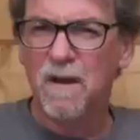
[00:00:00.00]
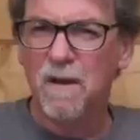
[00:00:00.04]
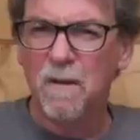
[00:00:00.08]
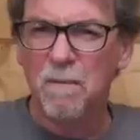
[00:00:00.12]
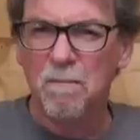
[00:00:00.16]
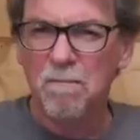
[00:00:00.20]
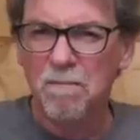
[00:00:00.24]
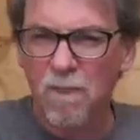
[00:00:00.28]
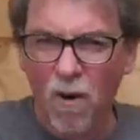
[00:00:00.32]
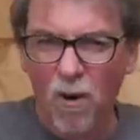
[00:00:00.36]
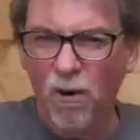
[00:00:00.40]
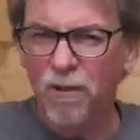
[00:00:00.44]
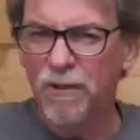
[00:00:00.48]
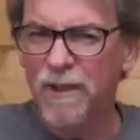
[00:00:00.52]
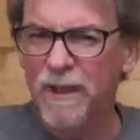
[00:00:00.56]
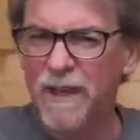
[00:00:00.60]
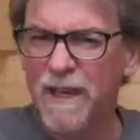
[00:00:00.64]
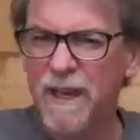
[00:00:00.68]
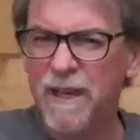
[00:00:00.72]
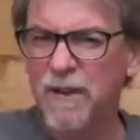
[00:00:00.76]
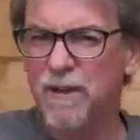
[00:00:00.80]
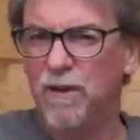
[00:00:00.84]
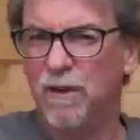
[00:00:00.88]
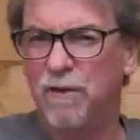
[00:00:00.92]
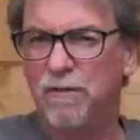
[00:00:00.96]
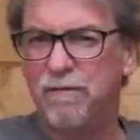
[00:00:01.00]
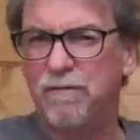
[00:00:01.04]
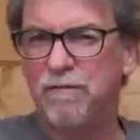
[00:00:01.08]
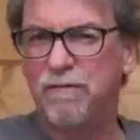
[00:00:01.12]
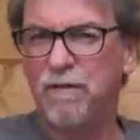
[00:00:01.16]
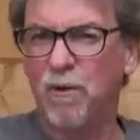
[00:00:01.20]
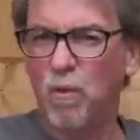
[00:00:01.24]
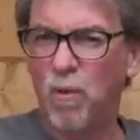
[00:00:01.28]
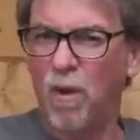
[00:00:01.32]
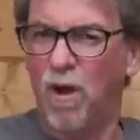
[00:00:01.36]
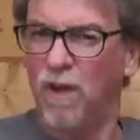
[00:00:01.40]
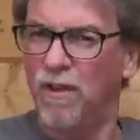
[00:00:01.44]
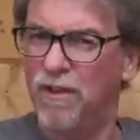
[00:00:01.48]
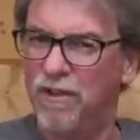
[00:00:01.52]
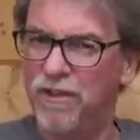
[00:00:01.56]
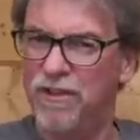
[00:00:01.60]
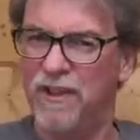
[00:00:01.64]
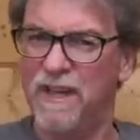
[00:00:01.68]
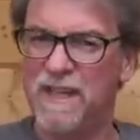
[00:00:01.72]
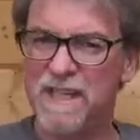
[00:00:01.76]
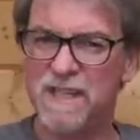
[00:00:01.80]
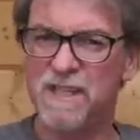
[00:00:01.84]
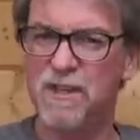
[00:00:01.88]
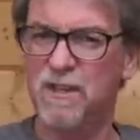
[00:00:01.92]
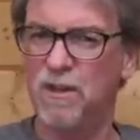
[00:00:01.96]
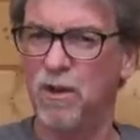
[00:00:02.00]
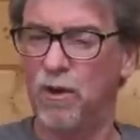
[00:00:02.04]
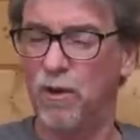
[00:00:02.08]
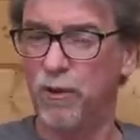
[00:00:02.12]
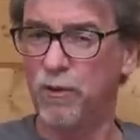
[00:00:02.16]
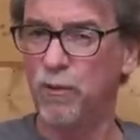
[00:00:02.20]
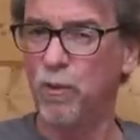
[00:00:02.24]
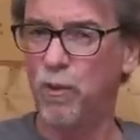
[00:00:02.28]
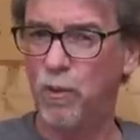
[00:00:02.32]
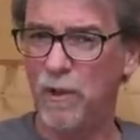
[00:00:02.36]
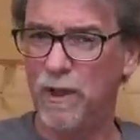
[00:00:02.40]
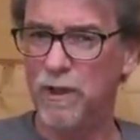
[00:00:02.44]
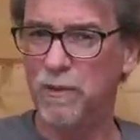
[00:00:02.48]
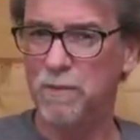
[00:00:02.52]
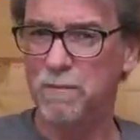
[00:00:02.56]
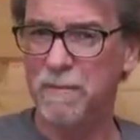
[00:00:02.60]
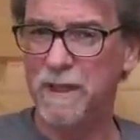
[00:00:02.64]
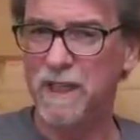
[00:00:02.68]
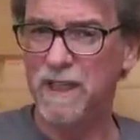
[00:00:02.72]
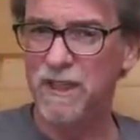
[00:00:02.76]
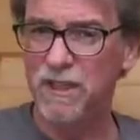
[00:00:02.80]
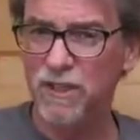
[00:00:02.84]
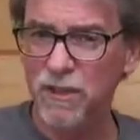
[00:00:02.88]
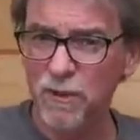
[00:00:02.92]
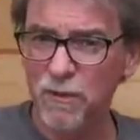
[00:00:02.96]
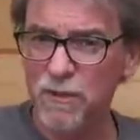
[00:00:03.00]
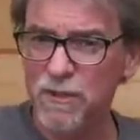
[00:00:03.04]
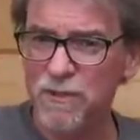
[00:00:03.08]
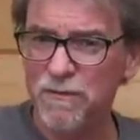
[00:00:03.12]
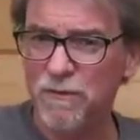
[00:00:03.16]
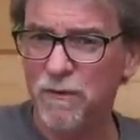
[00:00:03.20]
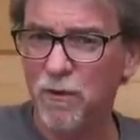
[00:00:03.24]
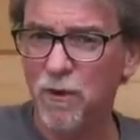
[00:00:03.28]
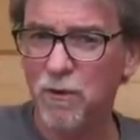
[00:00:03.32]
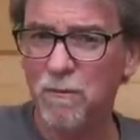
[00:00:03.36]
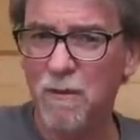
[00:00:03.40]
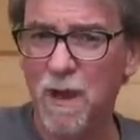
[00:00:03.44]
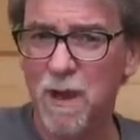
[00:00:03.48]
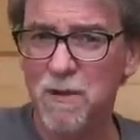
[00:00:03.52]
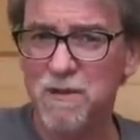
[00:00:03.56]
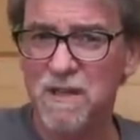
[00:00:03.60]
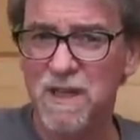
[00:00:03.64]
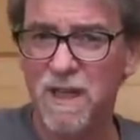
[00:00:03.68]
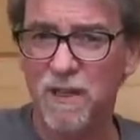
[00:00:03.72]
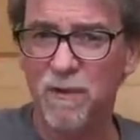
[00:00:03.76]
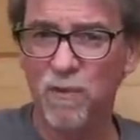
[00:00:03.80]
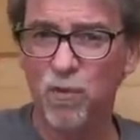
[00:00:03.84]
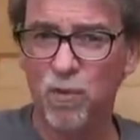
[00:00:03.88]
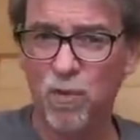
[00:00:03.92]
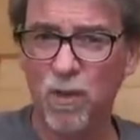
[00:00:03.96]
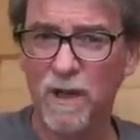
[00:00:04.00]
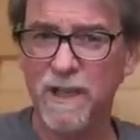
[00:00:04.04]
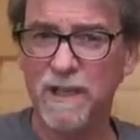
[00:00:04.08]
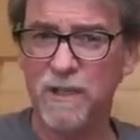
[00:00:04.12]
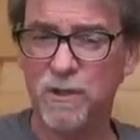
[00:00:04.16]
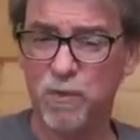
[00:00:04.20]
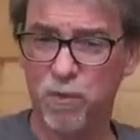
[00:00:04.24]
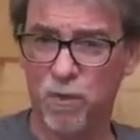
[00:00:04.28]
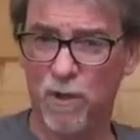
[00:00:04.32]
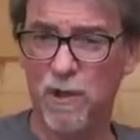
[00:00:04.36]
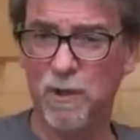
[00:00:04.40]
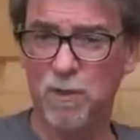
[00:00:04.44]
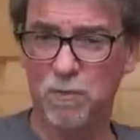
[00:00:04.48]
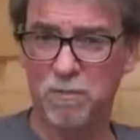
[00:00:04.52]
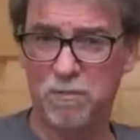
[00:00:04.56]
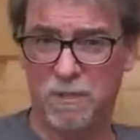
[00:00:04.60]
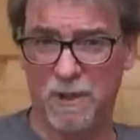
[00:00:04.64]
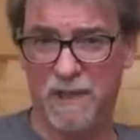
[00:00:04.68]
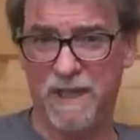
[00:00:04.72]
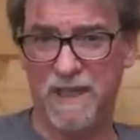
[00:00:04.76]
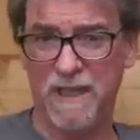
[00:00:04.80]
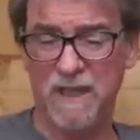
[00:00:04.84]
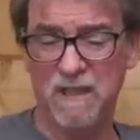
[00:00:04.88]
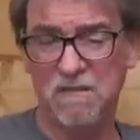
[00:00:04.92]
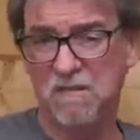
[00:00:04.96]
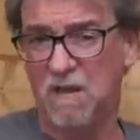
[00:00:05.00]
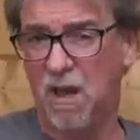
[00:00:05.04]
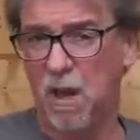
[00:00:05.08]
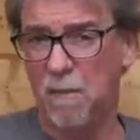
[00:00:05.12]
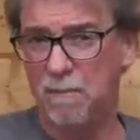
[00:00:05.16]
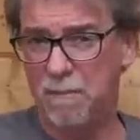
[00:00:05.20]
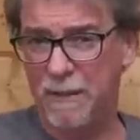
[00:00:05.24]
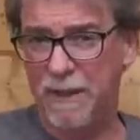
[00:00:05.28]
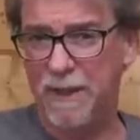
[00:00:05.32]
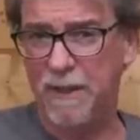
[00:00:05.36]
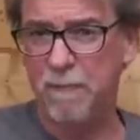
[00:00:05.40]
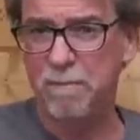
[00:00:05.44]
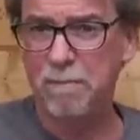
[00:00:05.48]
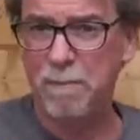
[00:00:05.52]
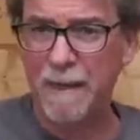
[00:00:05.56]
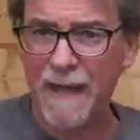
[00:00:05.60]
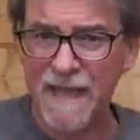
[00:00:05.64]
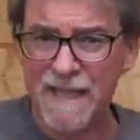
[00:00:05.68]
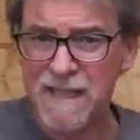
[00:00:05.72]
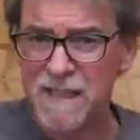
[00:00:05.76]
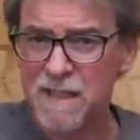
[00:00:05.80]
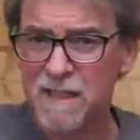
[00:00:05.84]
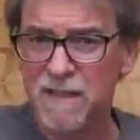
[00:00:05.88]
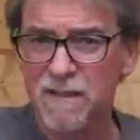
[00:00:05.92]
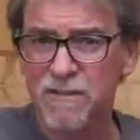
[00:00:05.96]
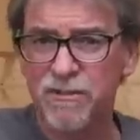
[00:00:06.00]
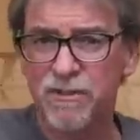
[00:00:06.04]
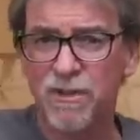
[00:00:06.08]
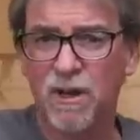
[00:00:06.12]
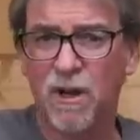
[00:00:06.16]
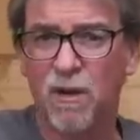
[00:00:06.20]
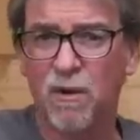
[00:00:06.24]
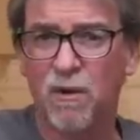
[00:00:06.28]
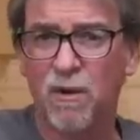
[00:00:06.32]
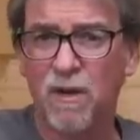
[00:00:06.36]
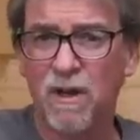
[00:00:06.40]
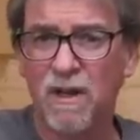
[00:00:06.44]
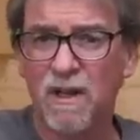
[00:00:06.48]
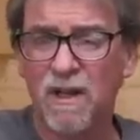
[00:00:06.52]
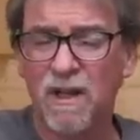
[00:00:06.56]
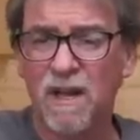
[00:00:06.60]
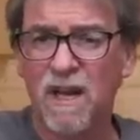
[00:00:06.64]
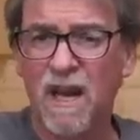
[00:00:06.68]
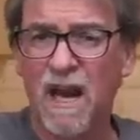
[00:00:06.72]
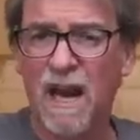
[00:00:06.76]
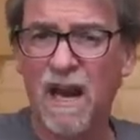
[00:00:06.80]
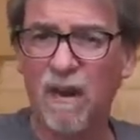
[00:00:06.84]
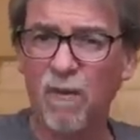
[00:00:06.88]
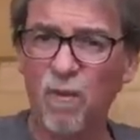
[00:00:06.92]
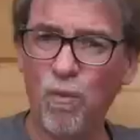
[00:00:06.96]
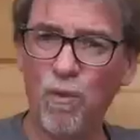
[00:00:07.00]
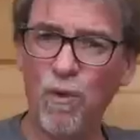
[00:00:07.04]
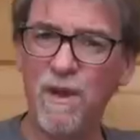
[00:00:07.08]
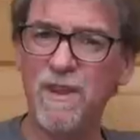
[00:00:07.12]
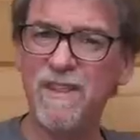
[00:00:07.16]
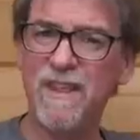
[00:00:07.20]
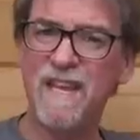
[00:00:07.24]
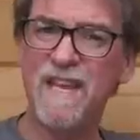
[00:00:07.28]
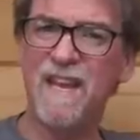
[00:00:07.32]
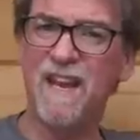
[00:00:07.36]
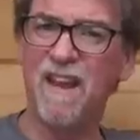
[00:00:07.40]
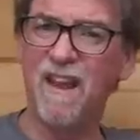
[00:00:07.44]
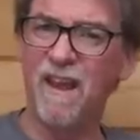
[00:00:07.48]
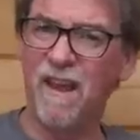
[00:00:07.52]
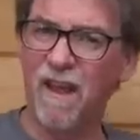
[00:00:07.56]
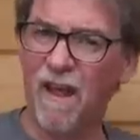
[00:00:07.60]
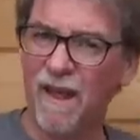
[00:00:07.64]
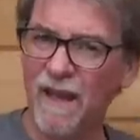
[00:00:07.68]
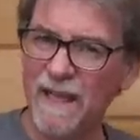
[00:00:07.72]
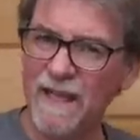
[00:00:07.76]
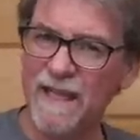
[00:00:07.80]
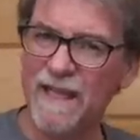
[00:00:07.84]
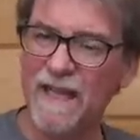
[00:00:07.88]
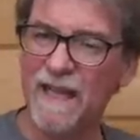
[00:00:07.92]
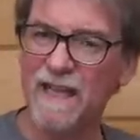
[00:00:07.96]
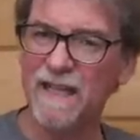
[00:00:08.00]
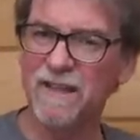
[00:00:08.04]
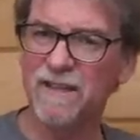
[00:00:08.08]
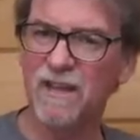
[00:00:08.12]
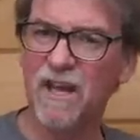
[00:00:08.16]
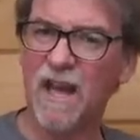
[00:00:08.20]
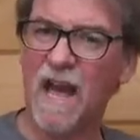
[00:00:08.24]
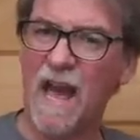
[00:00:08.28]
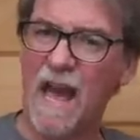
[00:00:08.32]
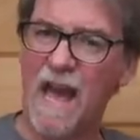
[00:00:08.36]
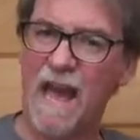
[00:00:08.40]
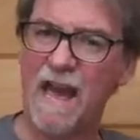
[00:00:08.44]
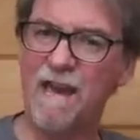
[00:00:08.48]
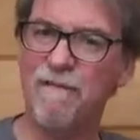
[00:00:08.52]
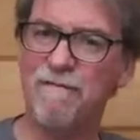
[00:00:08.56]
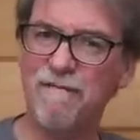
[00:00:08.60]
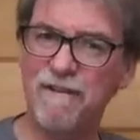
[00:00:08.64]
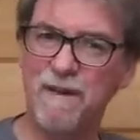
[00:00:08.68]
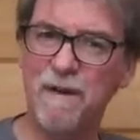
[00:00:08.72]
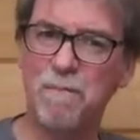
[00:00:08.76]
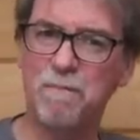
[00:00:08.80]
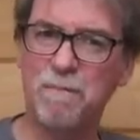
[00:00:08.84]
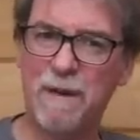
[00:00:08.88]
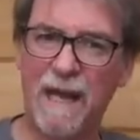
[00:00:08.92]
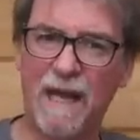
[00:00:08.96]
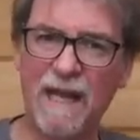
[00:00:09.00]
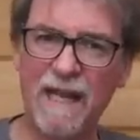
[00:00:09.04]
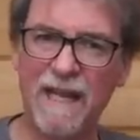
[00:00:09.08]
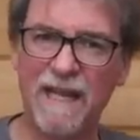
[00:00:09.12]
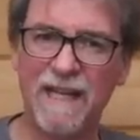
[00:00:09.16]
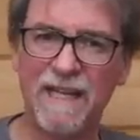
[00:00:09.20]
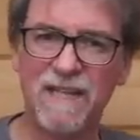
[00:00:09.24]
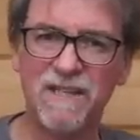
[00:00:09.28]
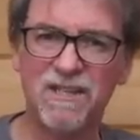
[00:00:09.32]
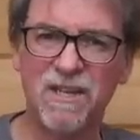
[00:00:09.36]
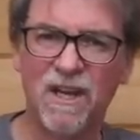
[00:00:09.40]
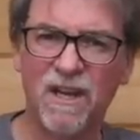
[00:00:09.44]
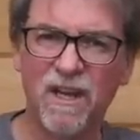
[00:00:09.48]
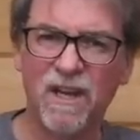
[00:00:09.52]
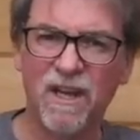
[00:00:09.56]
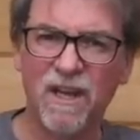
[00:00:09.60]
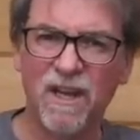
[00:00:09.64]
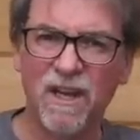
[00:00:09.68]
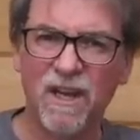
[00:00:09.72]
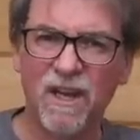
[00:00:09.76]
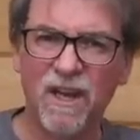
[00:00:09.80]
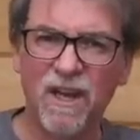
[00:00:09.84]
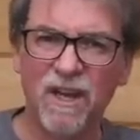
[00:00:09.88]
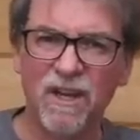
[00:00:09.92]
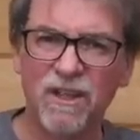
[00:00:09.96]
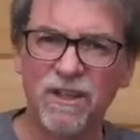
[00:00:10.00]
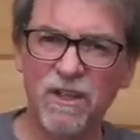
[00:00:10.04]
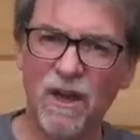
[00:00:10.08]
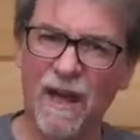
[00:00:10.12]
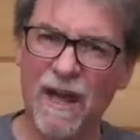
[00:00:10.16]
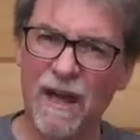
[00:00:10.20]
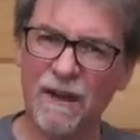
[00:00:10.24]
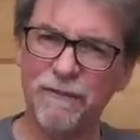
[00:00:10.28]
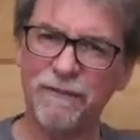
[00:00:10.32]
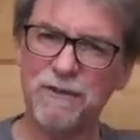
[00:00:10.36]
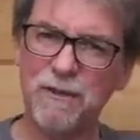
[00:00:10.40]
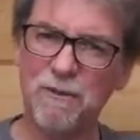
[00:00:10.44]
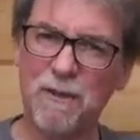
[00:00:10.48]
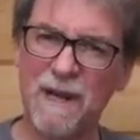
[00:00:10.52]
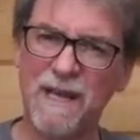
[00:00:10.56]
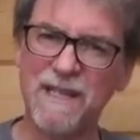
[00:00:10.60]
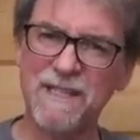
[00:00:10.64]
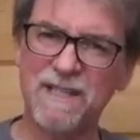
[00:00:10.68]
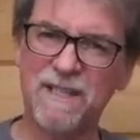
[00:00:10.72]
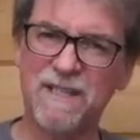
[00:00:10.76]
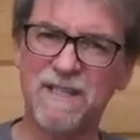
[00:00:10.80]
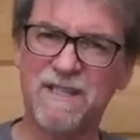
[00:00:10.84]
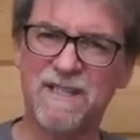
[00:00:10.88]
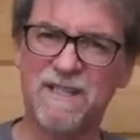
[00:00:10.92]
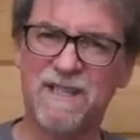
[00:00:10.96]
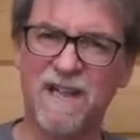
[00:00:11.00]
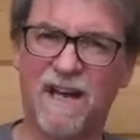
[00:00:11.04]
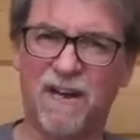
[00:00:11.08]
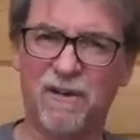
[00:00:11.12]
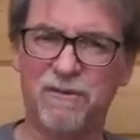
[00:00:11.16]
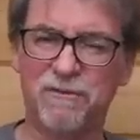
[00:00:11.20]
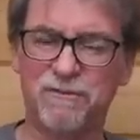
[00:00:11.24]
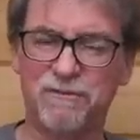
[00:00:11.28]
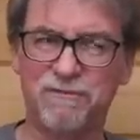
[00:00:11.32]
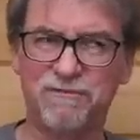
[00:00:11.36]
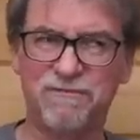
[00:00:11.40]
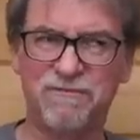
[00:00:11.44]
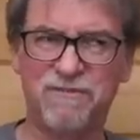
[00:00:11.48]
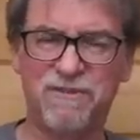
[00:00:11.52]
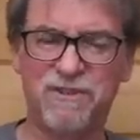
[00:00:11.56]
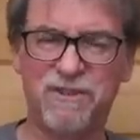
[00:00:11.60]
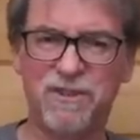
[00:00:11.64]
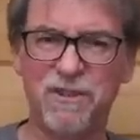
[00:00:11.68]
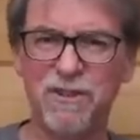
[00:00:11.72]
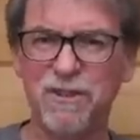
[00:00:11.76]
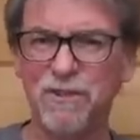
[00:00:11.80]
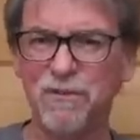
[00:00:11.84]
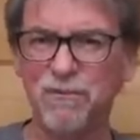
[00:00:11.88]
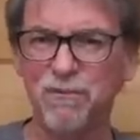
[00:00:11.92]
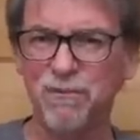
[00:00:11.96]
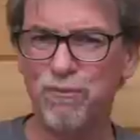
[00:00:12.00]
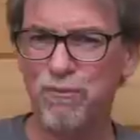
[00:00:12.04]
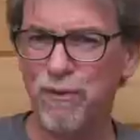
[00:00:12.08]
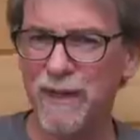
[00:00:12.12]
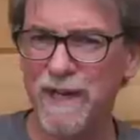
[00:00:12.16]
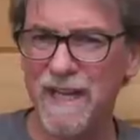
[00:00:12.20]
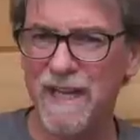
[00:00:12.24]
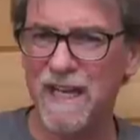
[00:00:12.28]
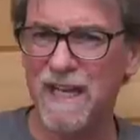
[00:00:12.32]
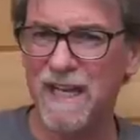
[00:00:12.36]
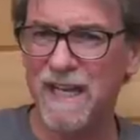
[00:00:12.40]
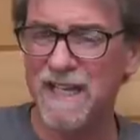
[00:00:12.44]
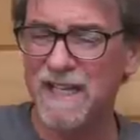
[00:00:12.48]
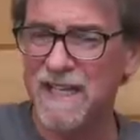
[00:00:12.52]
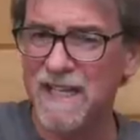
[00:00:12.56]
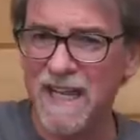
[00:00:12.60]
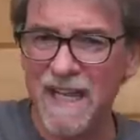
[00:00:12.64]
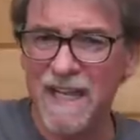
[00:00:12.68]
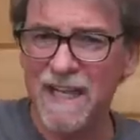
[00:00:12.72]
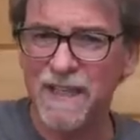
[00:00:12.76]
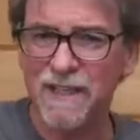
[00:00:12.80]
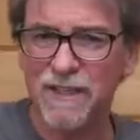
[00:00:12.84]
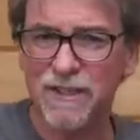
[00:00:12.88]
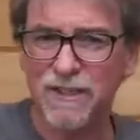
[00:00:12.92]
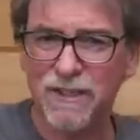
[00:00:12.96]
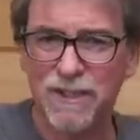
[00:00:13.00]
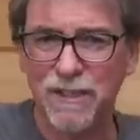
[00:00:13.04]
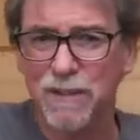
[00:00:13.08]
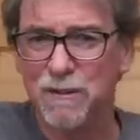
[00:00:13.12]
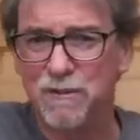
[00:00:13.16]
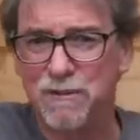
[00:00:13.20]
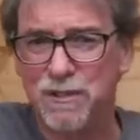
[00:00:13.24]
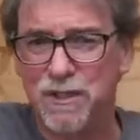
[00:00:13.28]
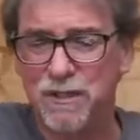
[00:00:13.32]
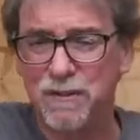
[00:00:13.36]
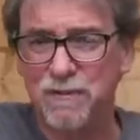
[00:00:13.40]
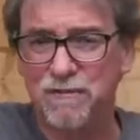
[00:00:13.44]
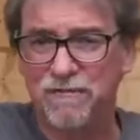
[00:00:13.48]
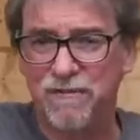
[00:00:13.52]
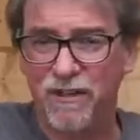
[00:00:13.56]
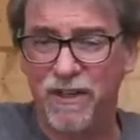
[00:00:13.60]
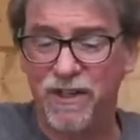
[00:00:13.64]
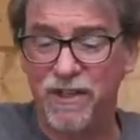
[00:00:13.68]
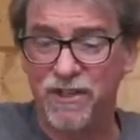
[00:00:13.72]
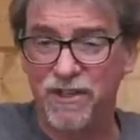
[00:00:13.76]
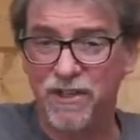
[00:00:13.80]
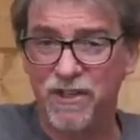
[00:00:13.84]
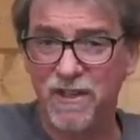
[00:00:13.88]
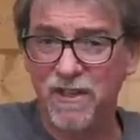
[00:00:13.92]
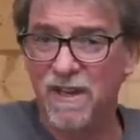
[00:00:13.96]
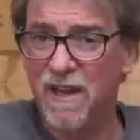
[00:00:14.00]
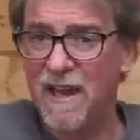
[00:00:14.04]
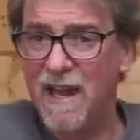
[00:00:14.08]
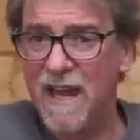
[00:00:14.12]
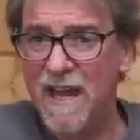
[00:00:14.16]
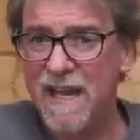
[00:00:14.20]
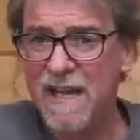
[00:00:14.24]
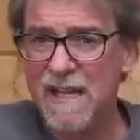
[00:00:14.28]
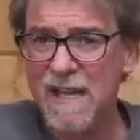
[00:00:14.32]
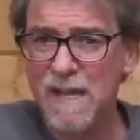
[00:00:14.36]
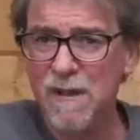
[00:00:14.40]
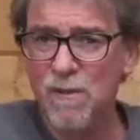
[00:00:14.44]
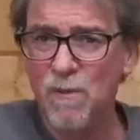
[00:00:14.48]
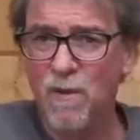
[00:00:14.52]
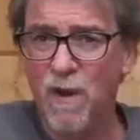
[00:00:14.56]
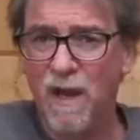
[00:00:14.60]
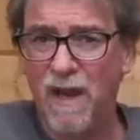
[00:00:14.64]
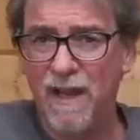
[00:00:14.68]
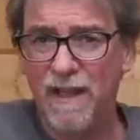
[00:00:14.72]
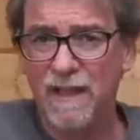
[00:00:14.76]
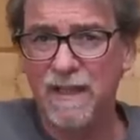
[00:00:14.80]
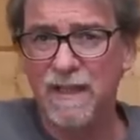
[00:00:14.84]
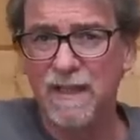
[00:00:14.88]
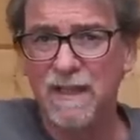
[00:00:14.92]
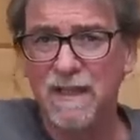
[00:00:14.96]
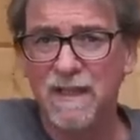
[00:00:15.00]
More than enough for what this gun will be used for mostly, which will be a bit of pest control. And with it liking the heavier pellets, you have to ask yourself, do you really need a 2.2 version anyway?